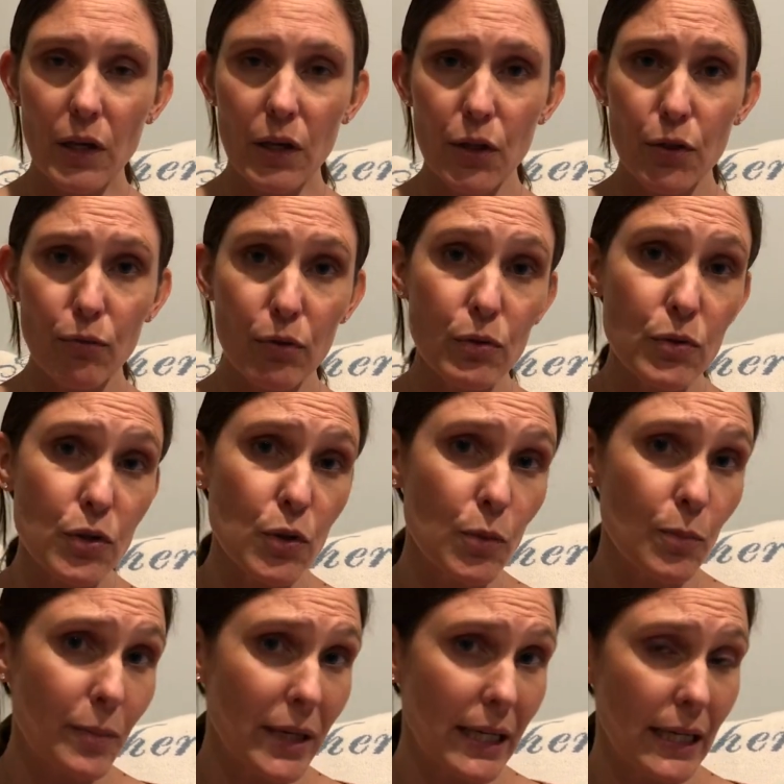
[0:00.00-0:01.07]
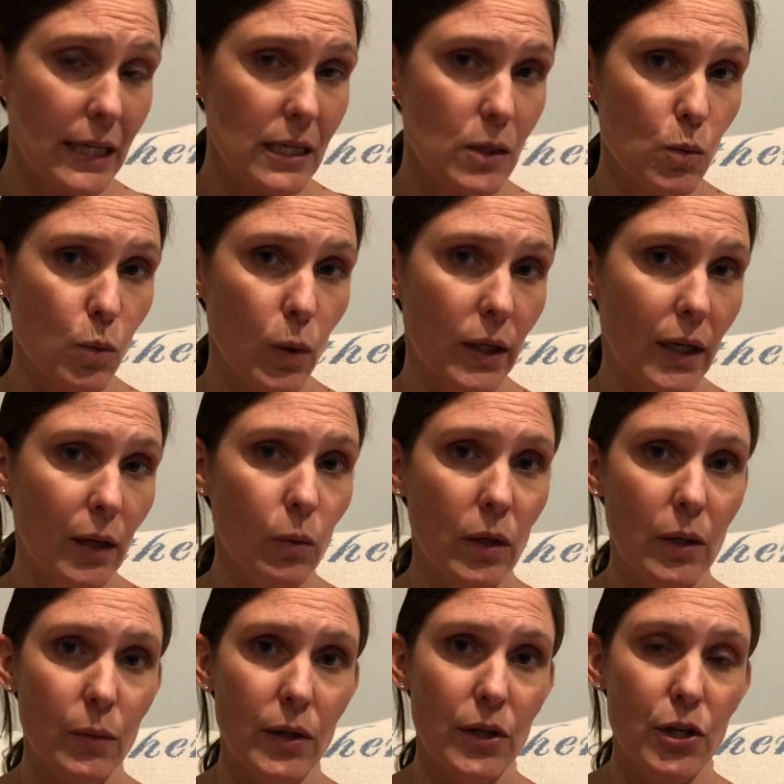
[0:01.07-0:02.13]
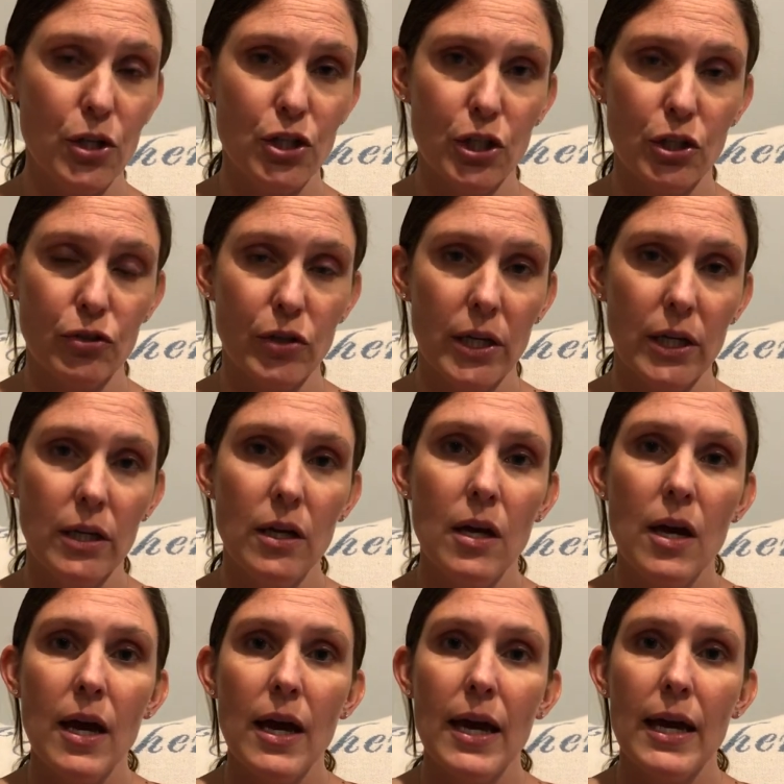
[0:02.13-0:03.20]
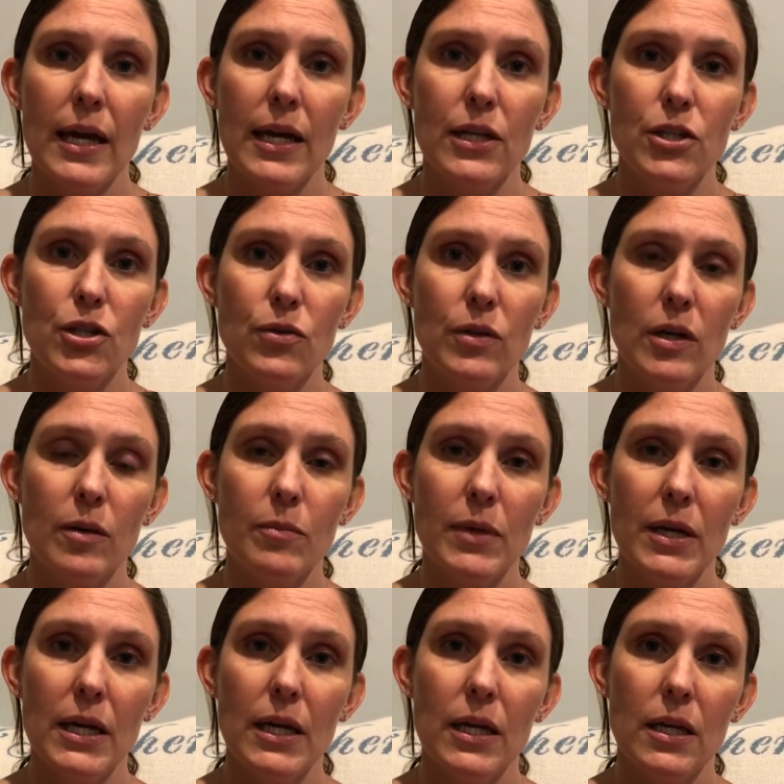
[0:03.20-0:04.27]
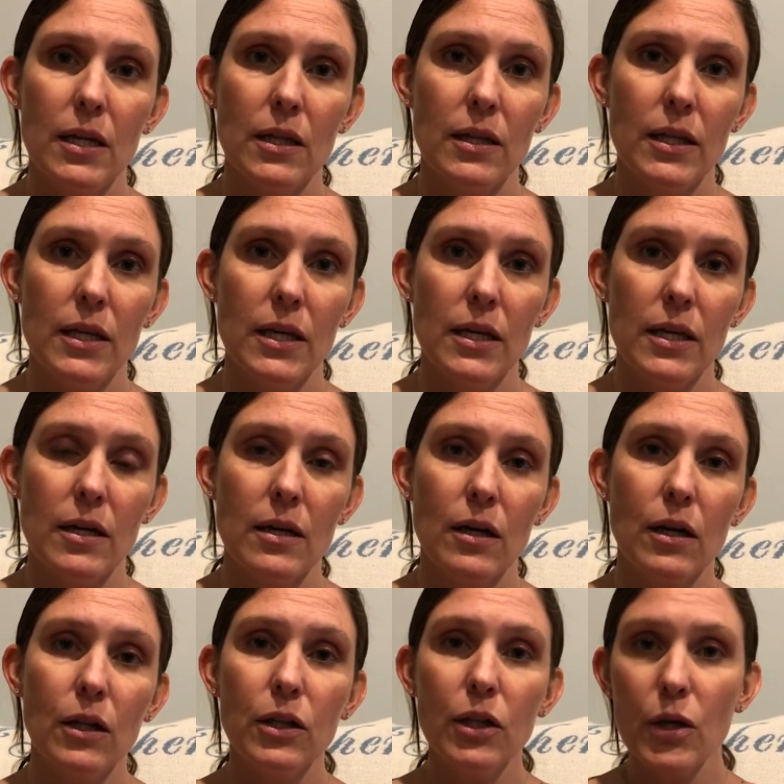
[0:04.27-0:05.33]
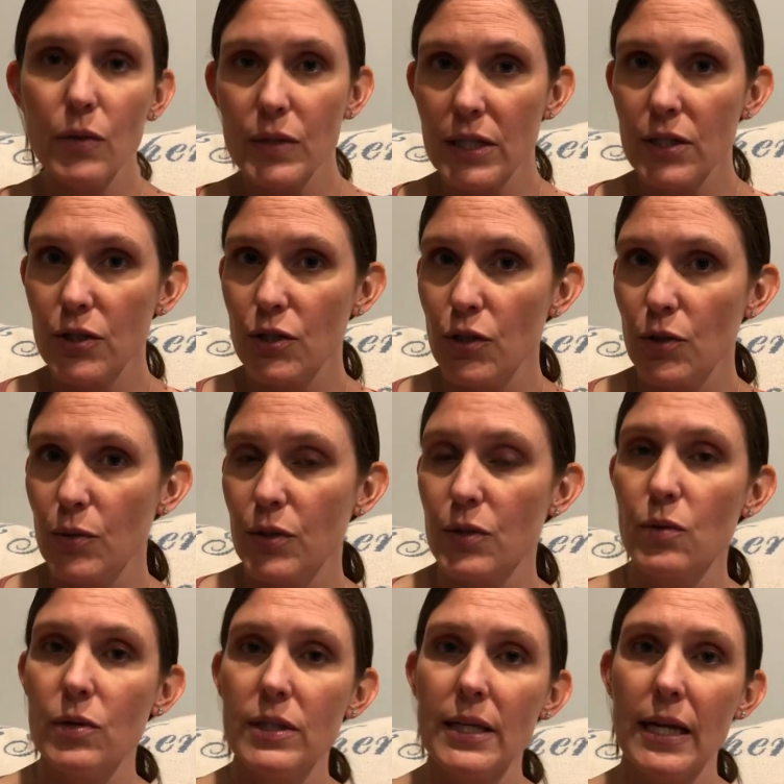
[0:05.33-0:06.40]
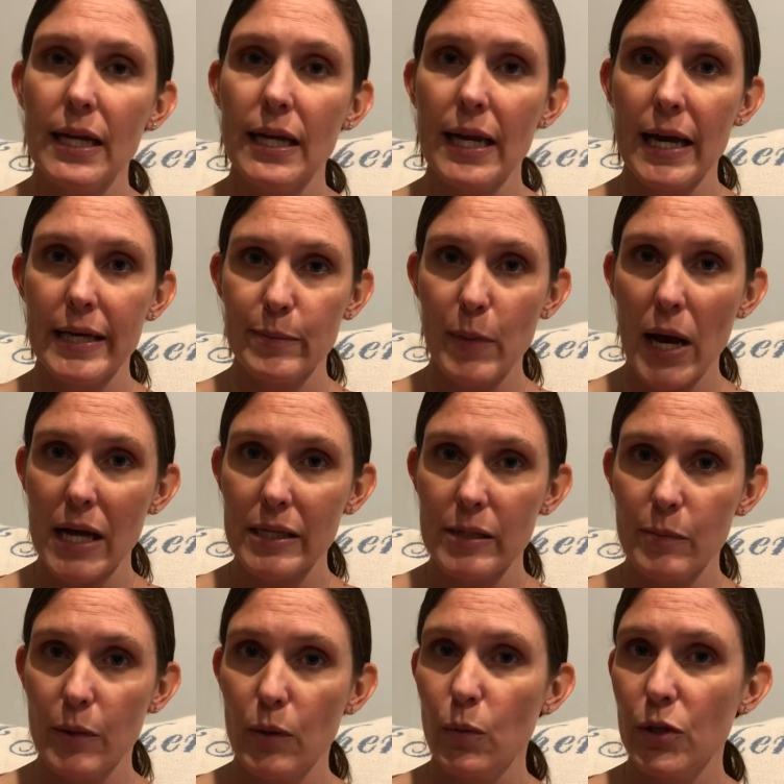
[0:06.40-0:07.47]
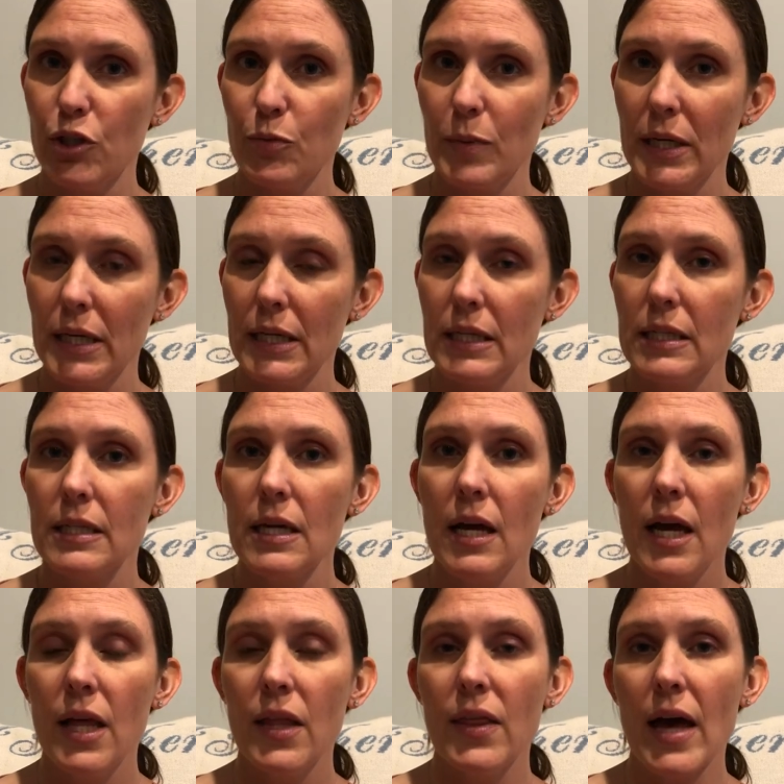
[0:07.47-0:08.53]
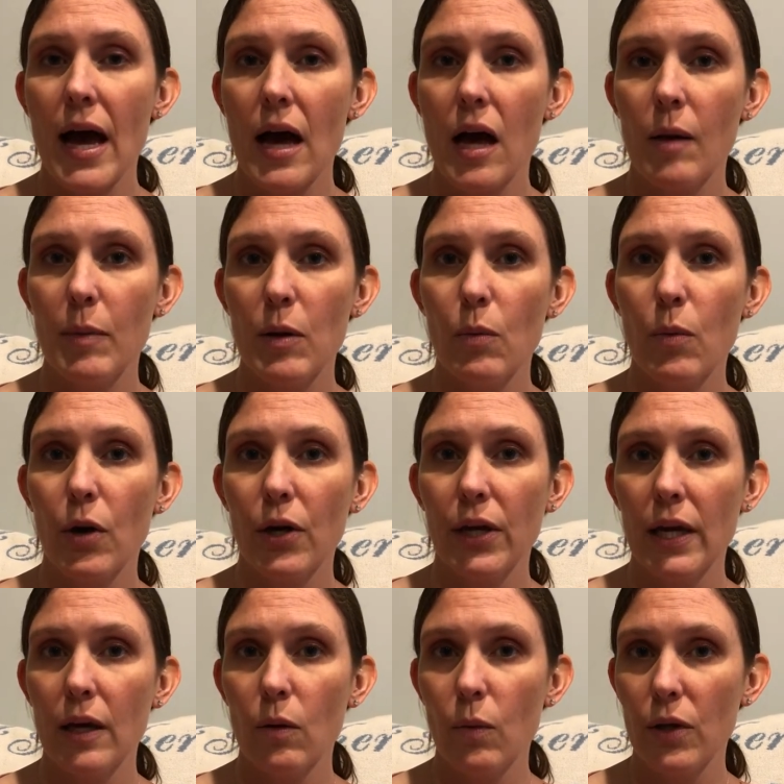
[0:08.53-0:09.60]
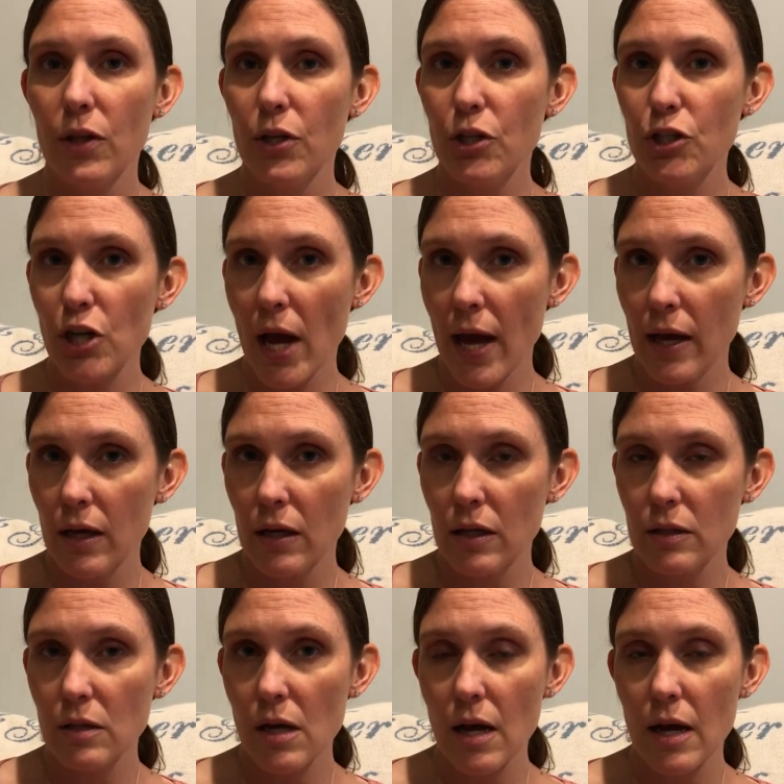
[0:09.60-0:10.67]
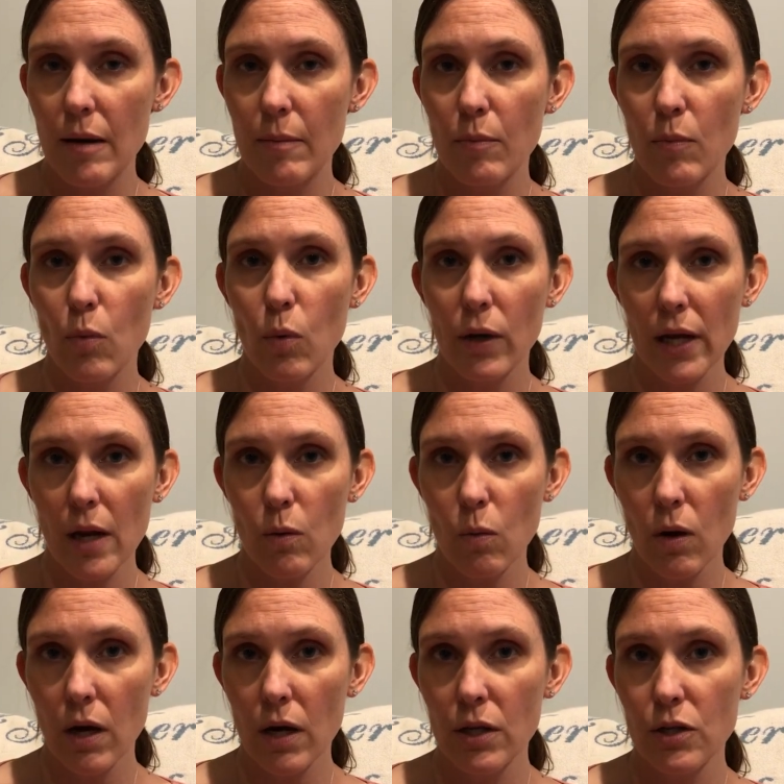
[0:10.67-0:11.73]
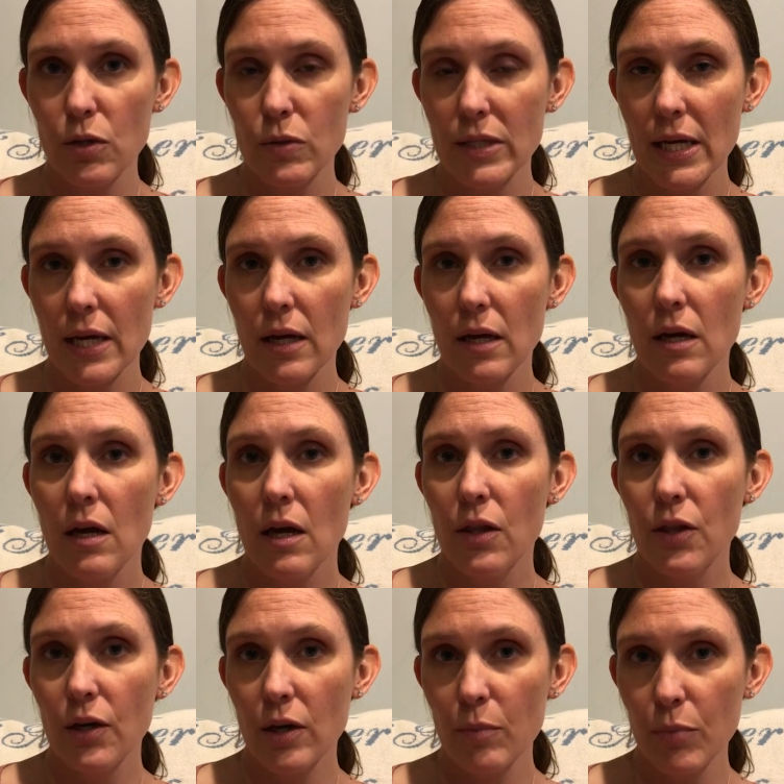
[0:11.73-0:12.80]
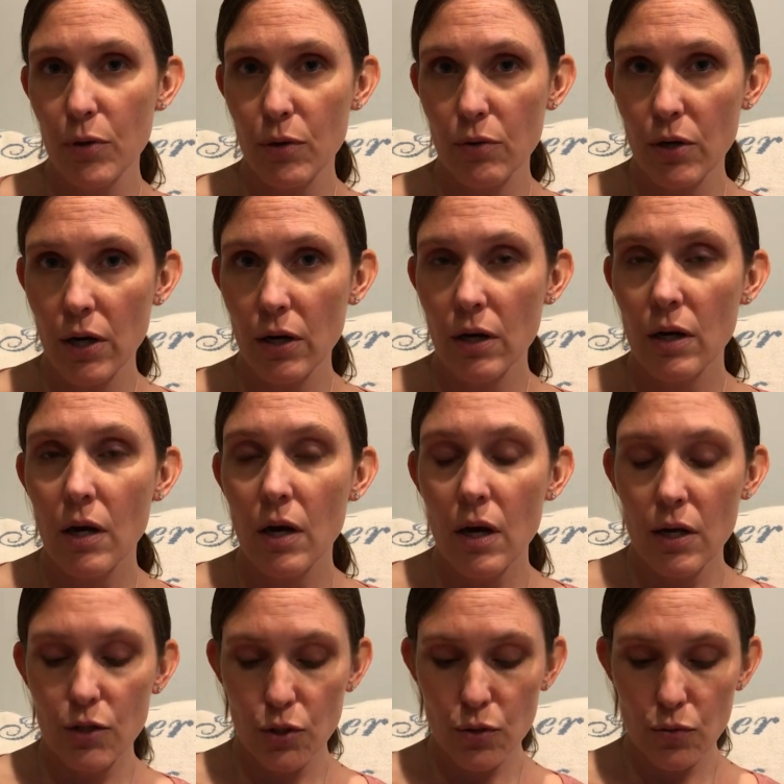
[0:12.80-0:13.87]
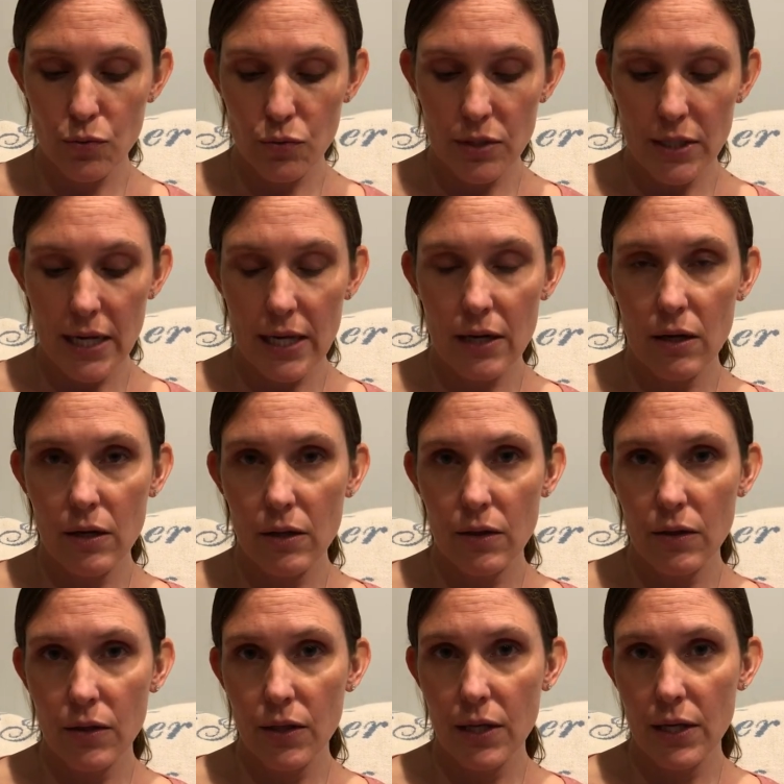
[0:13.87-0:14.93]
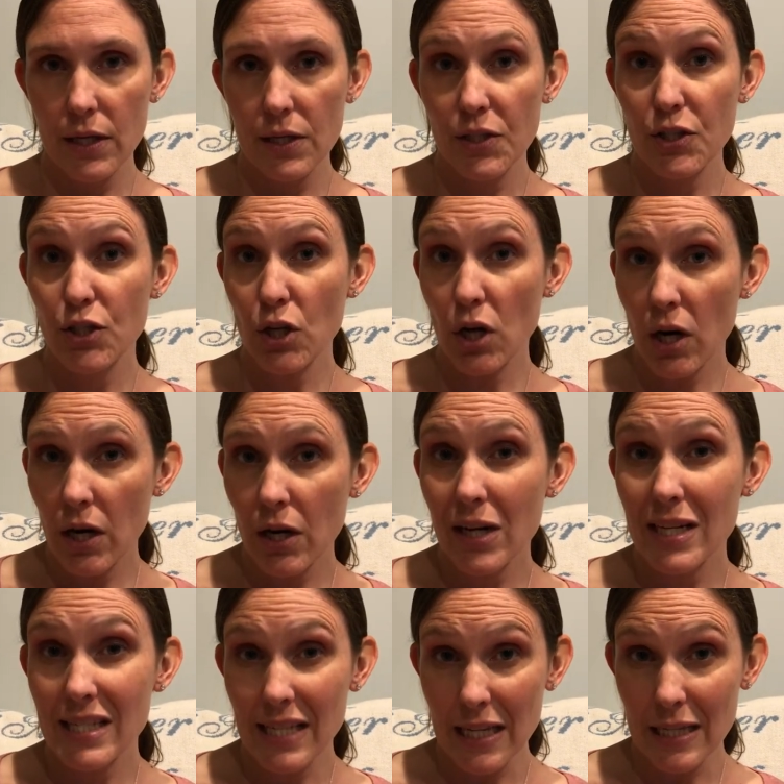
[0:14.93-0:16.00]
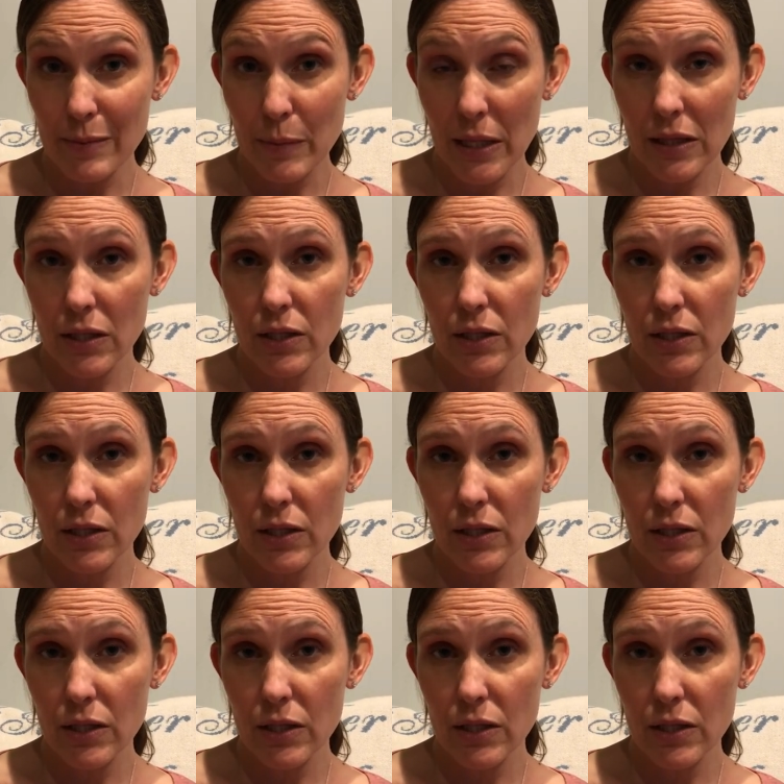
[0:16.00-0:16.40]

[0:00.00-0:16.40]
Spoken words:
through Zoom meetings one-on-one with your children, and to do them in the closest to a school setting as possible, which means that I'll be working with your child one-on-one using the computer to take the STAR assessment.